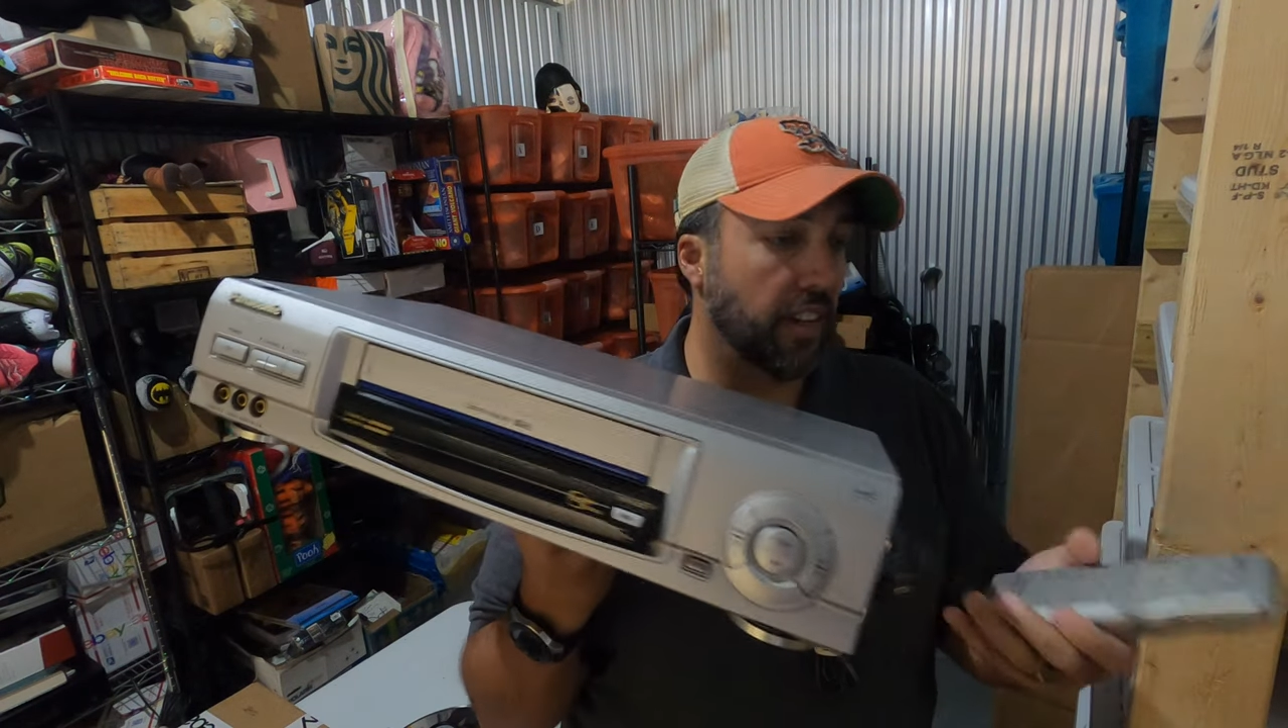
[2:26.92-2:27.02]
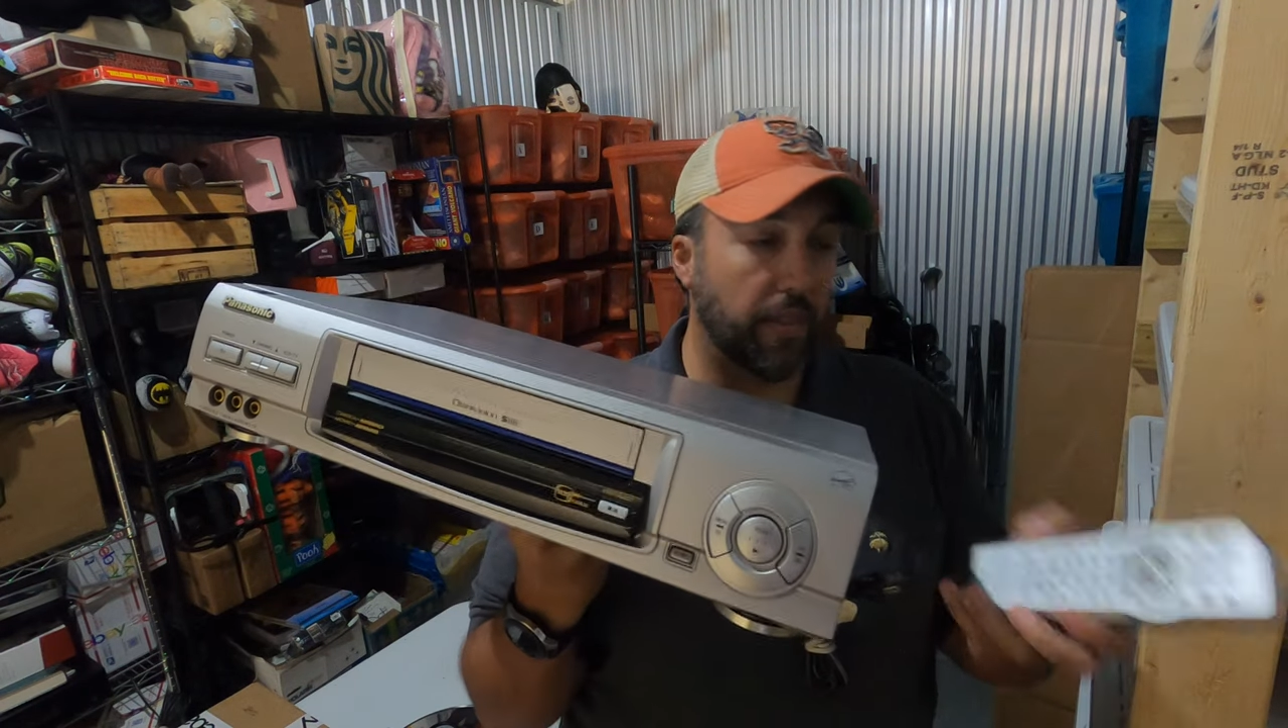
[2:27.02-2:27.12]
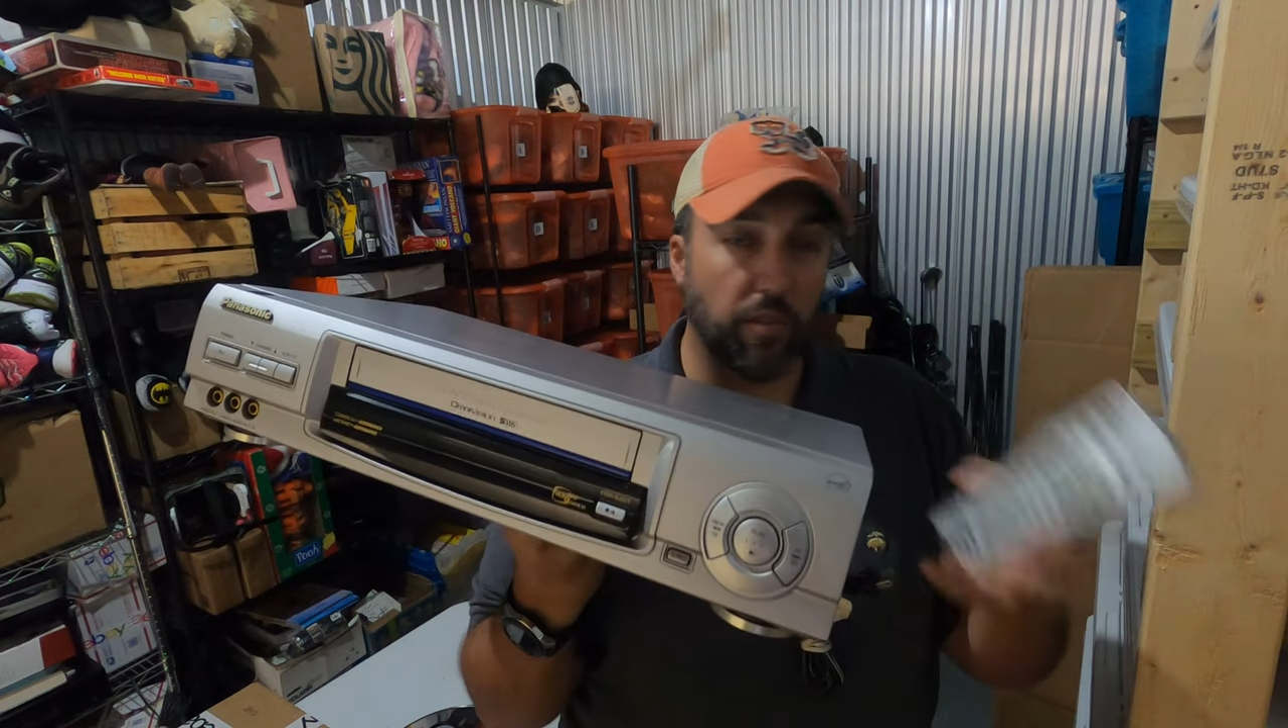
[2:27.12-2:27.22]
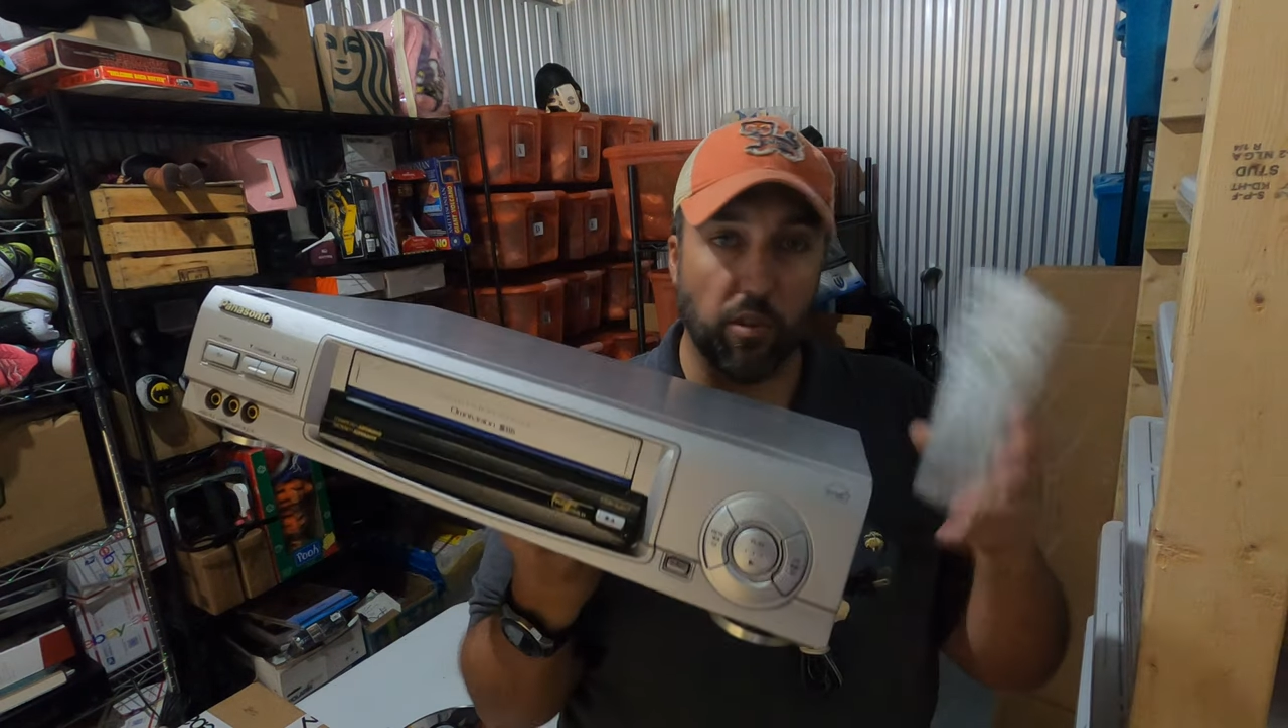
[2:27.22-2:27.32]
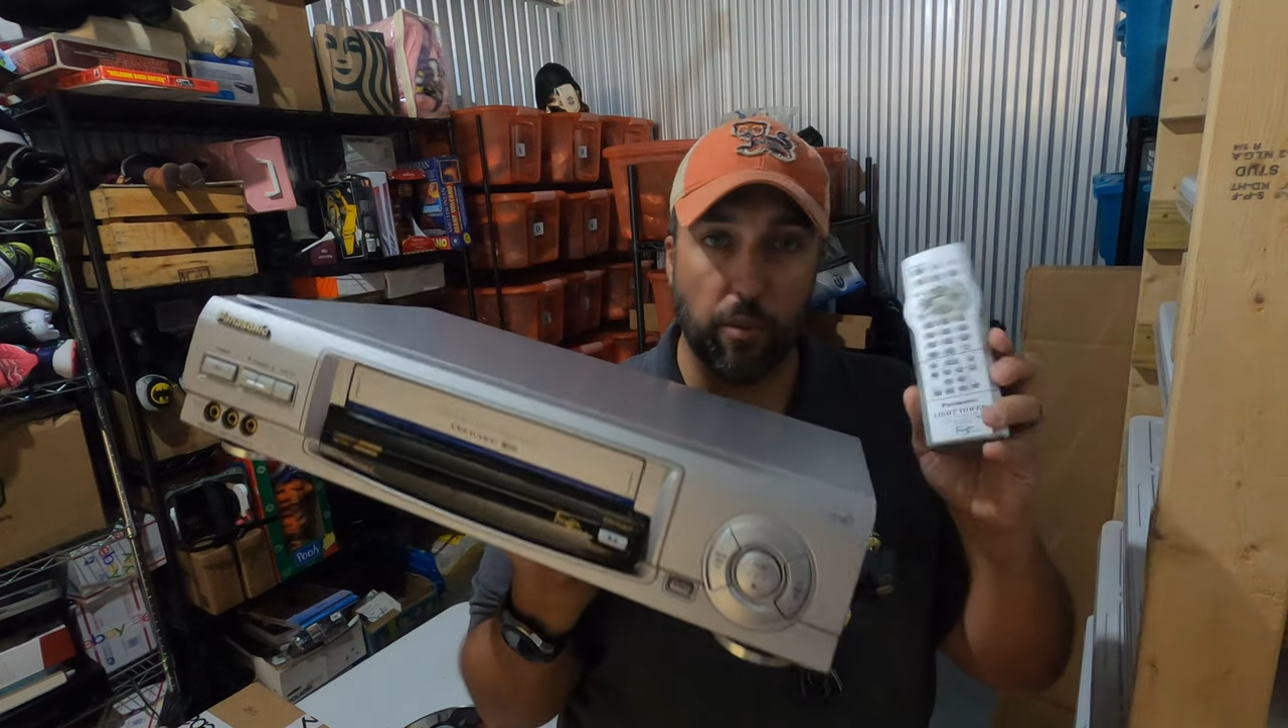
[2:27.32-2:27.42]

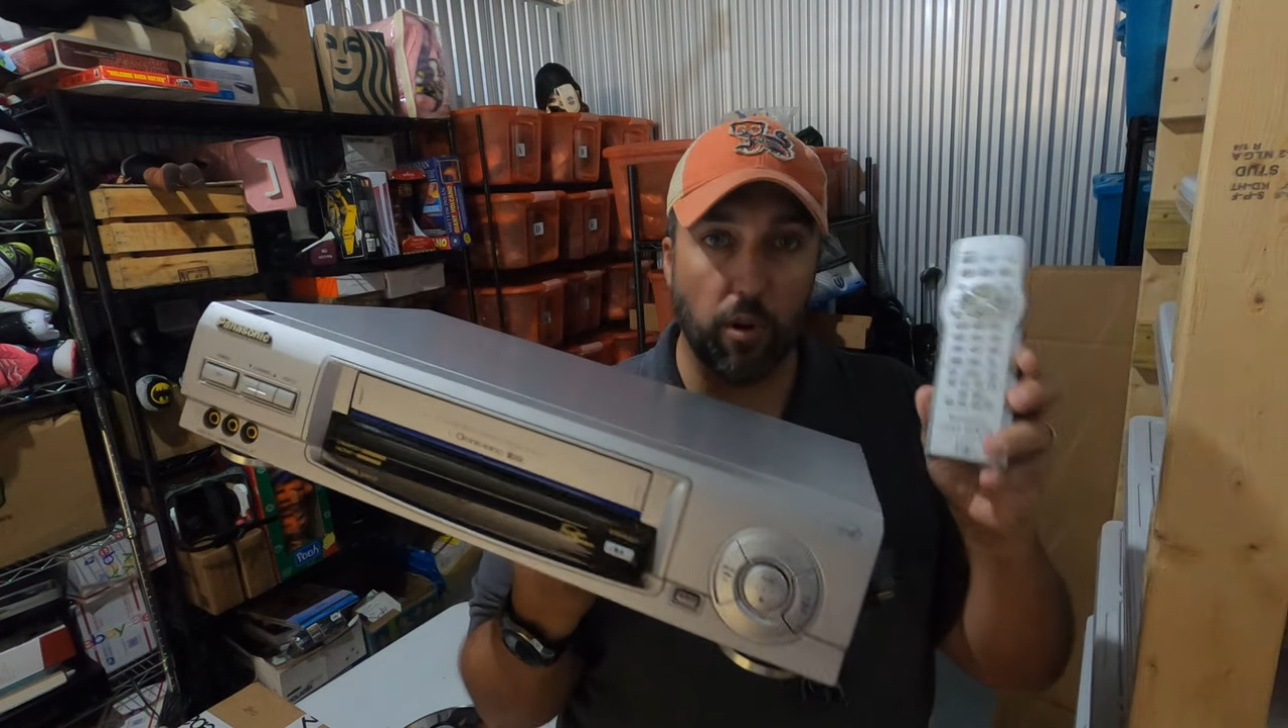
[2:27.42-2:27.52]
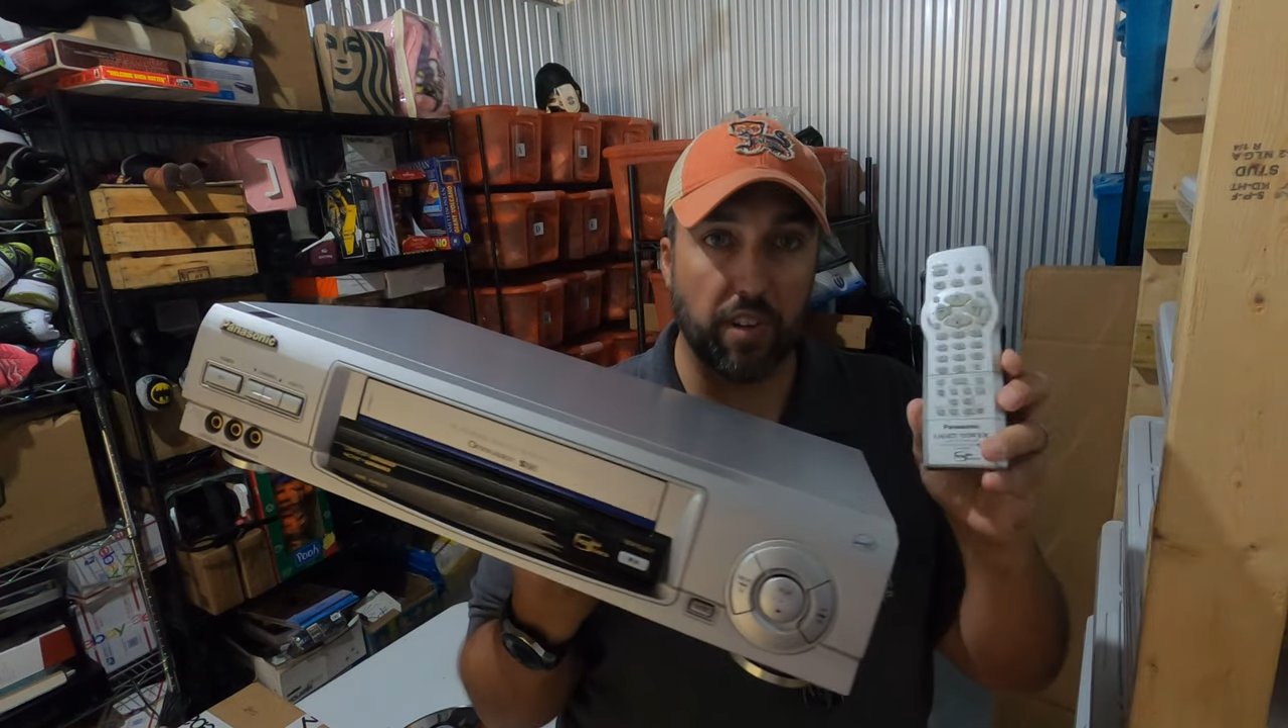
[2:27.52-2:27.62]
Had the remote